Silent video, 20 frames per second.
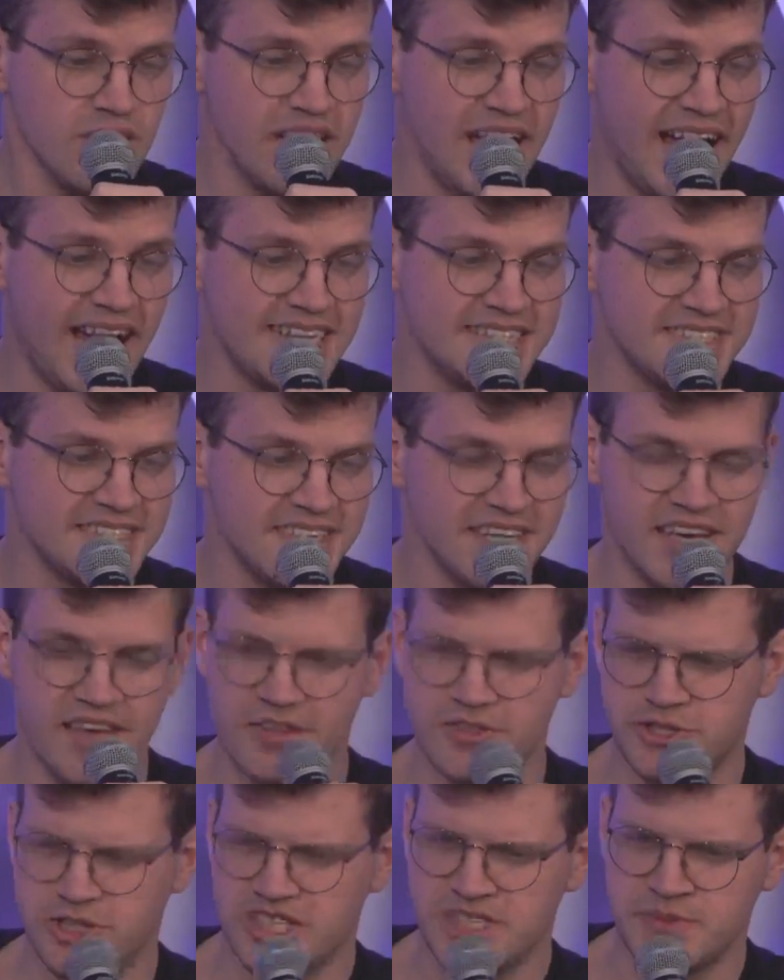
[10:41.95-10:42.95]
And
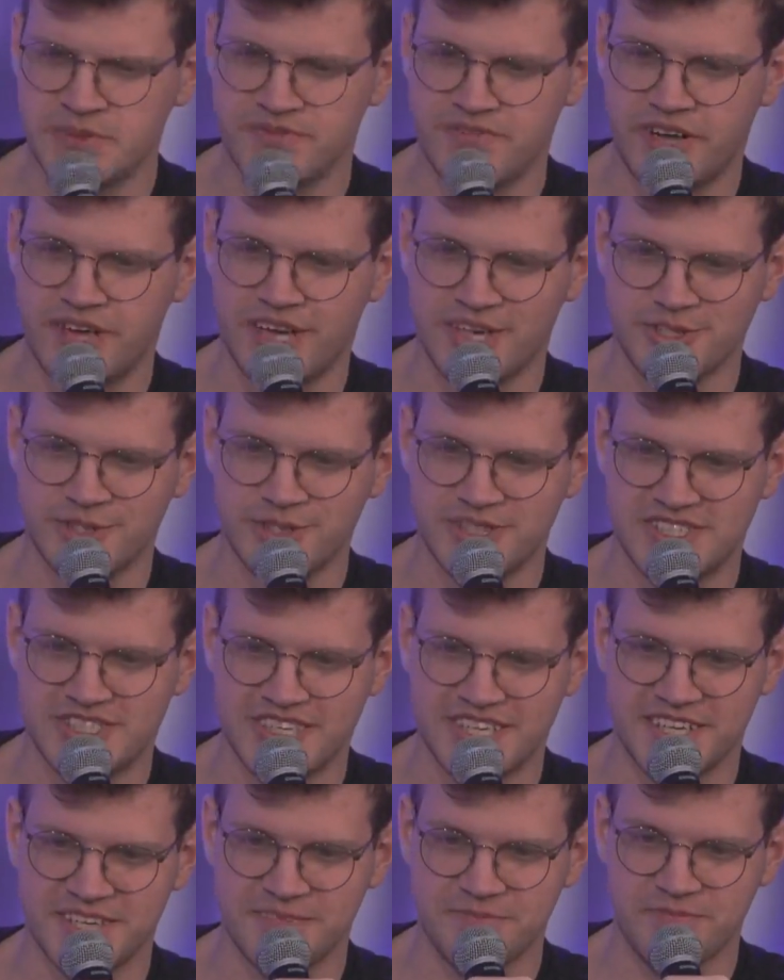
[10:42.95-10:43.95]
generally it's been very
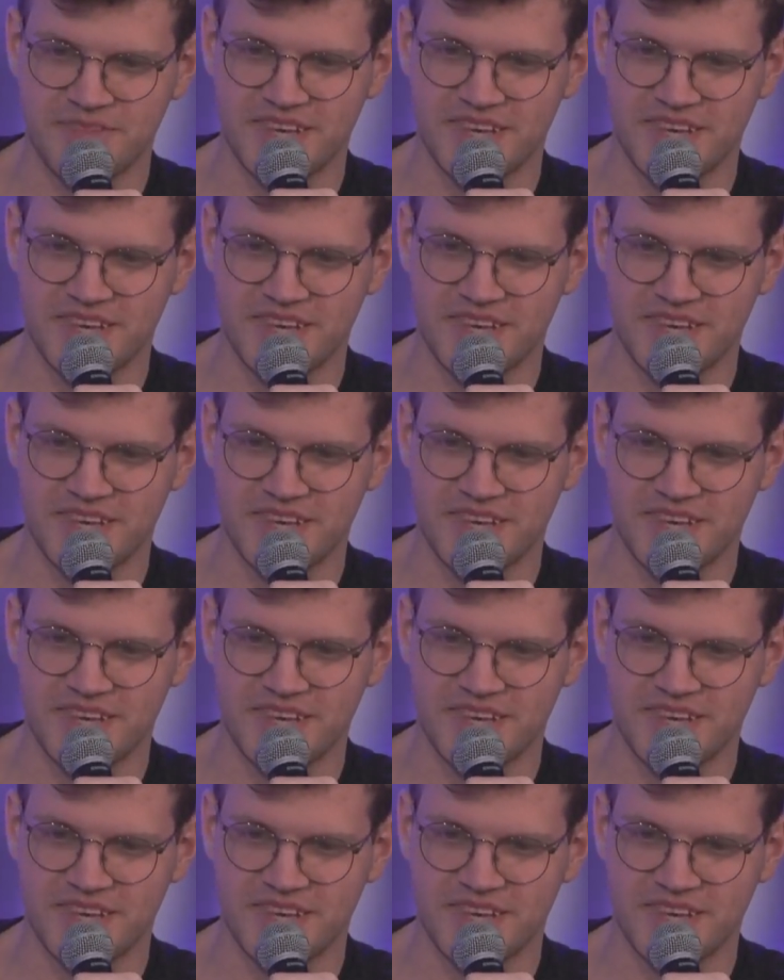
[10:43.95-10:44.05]
interesting.